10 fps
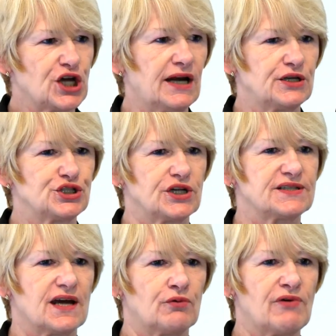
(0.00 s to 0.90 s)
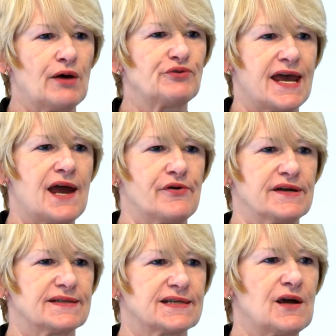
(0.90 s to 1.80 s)
challenges around
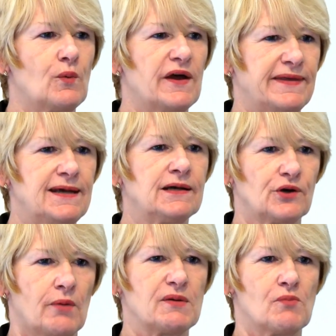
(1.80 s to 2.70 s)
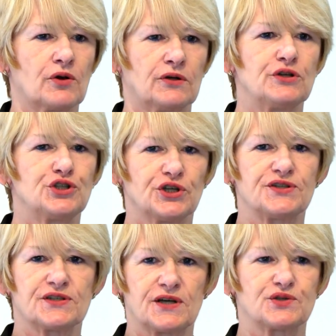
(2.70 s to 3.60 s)
areas where the economic model
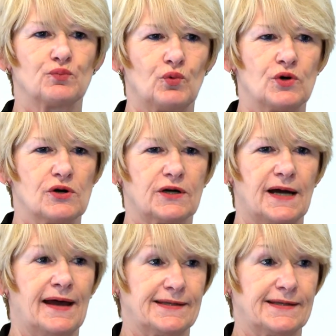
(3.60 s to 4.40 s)
just doesn't work